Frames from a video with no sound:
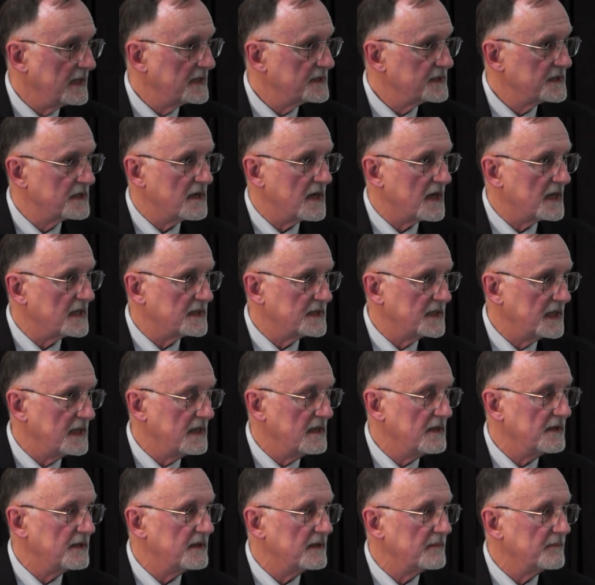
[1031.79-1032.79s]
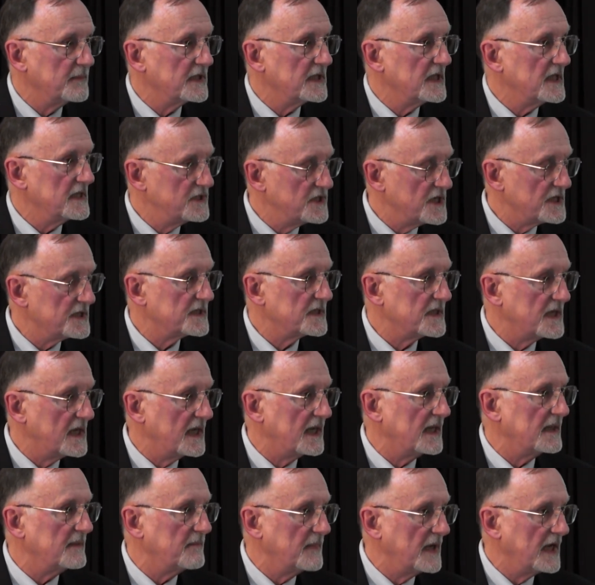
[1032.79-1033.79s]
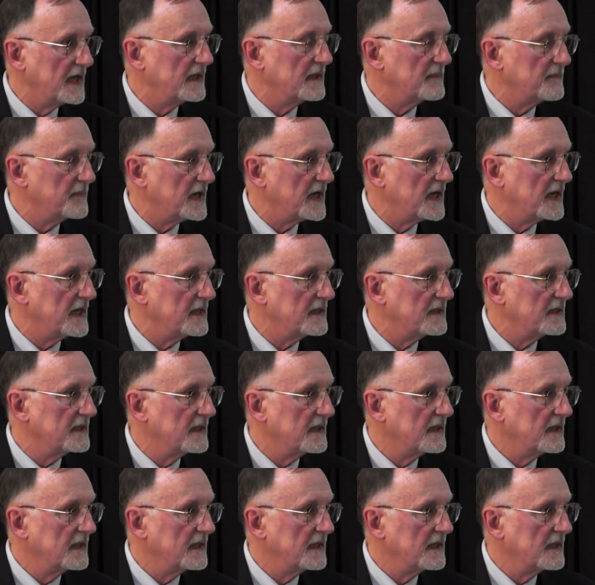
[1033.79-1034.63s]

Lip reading: It's got teeth, but they just can't make it bite.